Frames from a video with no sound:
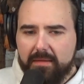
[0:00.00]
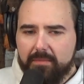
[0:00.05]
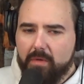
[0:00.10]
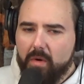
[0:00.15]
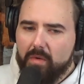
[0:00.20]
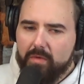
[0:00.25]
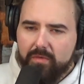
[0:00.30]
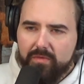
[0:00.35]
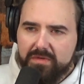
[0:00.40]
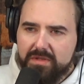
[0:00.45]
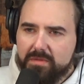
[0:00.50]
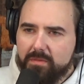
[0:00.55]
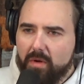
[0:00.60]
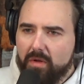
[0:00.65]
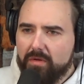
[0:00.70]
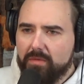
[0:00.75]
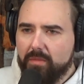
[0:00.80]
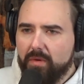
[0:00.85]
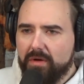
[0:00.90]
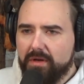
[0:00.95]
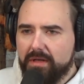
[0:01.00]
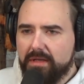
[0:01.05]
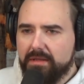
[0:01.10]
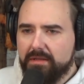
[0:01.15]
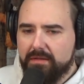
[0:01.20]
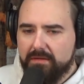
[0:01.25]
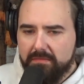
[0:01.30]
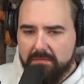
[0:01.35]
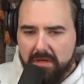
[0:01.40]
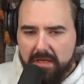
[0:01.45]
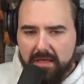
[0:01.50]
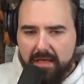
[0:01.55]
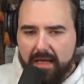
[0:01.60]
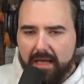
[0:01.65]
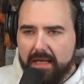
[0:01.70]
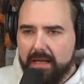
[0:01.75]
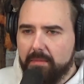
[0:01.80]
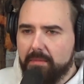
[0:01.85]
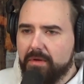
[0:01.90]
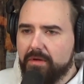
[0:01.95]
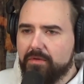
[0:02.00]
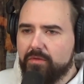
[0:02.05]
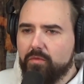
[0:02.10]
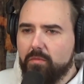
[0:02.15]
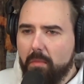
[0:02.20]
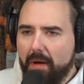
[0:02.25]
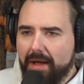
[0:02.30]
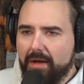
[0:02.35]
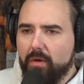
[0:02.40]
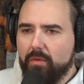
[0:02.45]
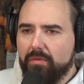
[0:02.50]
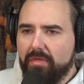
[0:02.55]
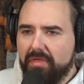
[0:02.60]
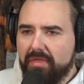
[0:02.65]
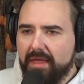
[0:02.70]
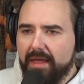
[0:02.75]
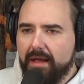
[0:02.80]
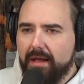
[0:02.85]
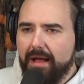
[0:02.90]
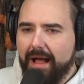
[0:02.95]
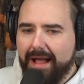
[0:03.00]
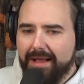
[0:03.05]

I'm going to a smaller market, and I'm going to do my own thing.